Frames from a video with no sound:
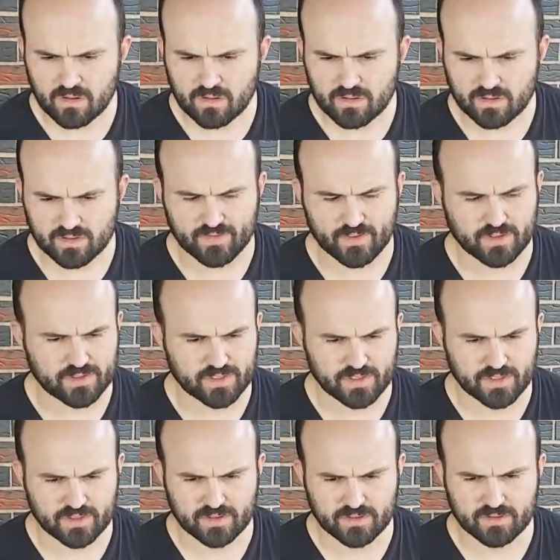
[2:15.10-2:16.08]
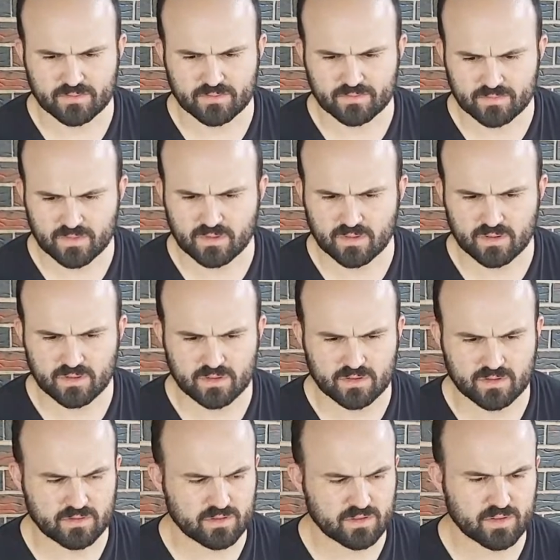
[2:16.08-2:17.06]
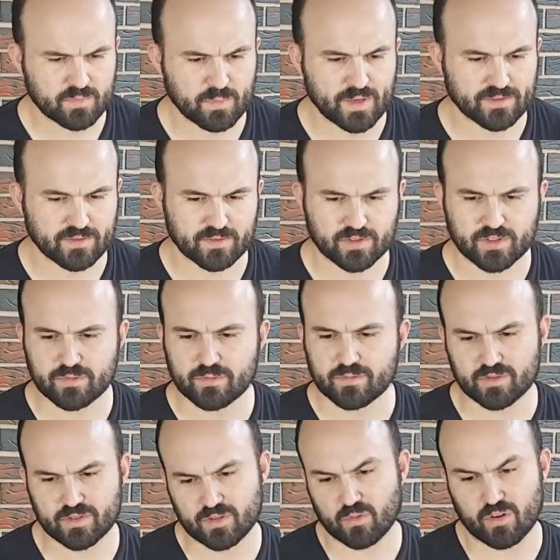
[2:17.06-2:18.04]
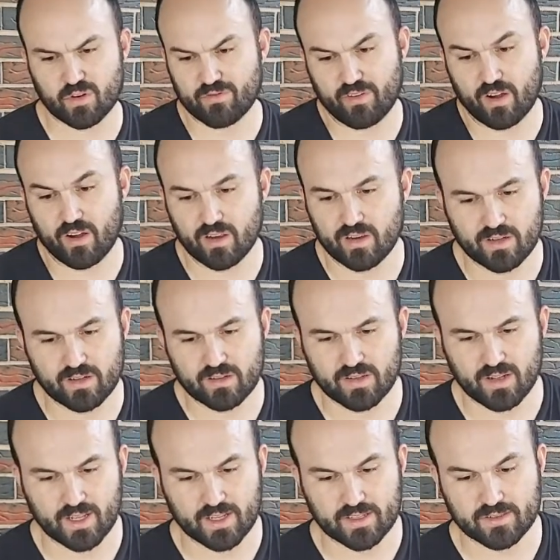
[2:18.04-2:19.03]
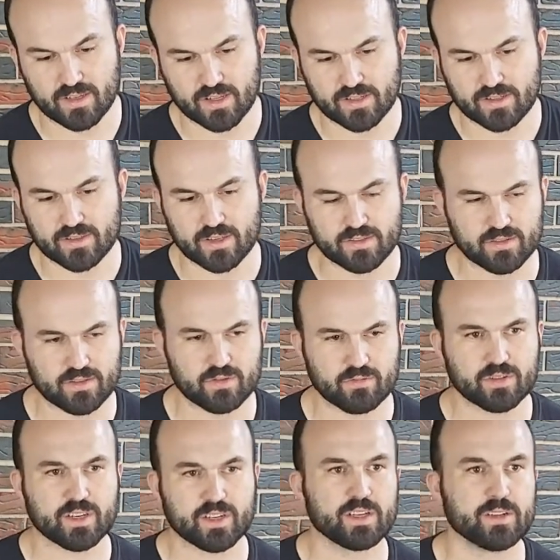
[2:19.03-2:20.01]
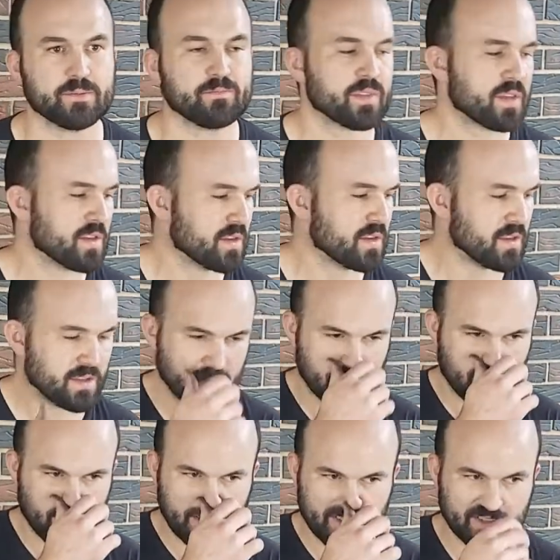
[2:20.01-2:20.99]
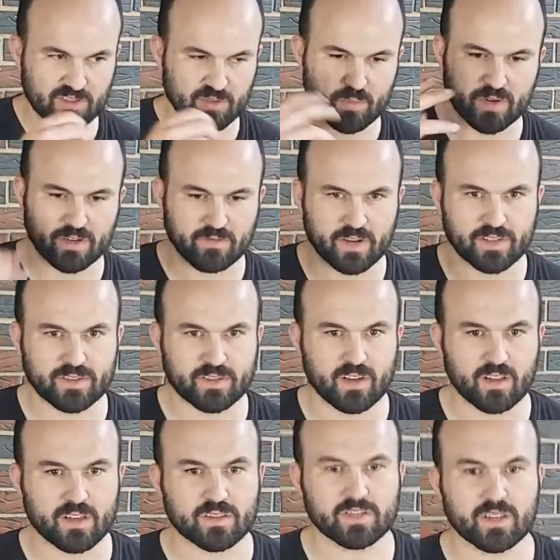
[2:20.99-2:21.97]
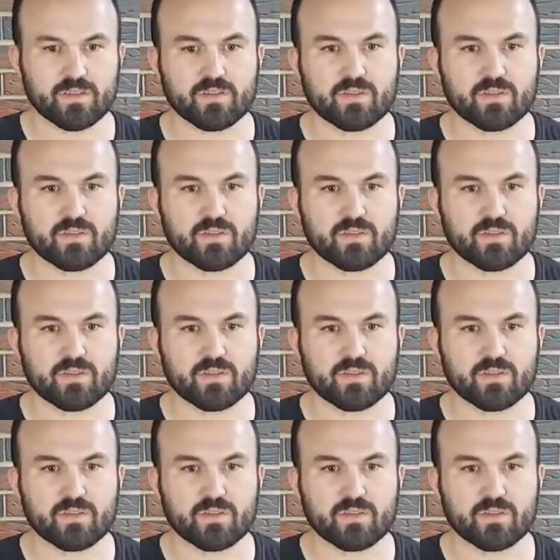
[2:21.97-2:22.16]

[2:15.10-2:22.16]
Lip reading: first gen spacers should work fine. Like I said, they should retain the original spring rates and all that stuff.